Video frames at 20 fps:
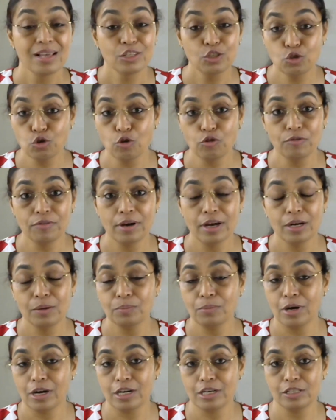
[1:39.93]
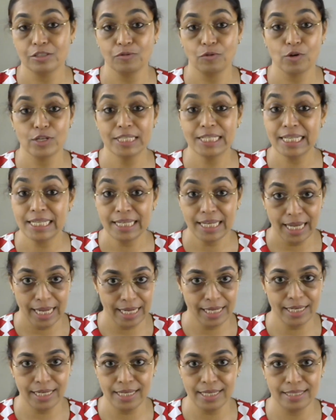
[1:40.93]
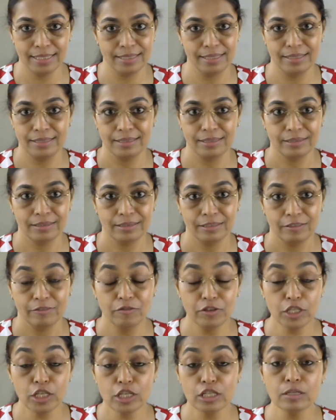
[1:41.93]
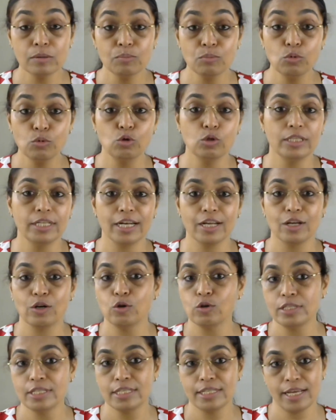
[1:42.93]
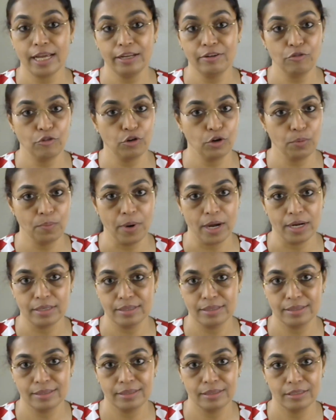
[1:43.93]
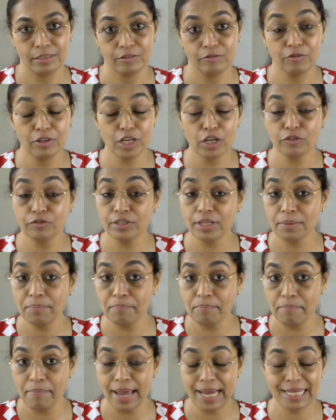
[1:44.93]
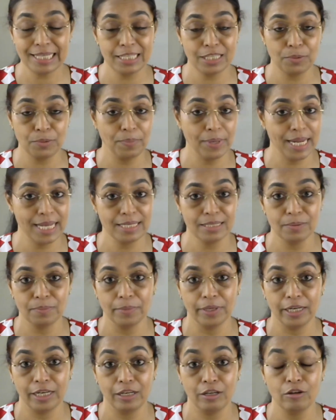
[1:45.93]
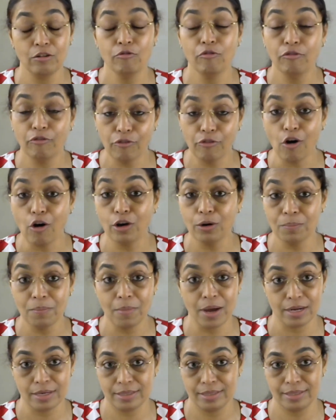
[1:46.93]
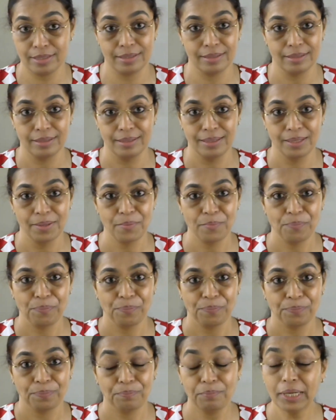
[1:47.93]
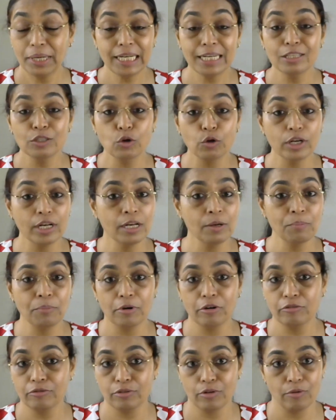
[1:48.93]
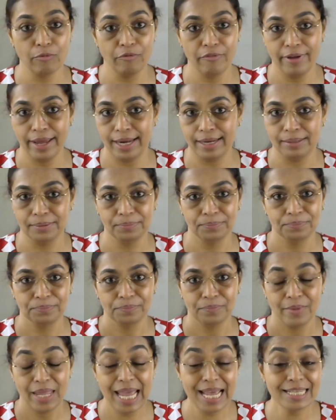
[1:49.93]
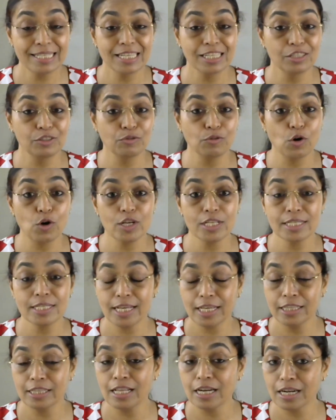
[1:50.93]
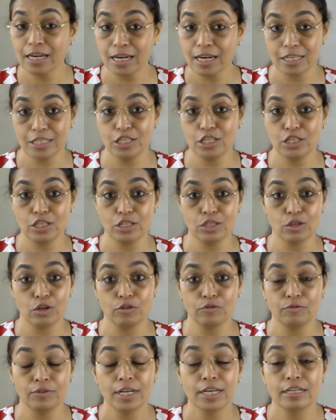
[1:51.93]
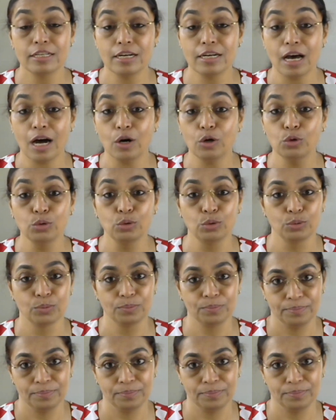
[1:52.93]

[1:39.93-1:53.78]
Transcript: So far Mars was in Aries, which is a Mool Trikon sign for Mars, one of the best placement for Mars. But it couldn't perform well as it was in the clutches of Rahu.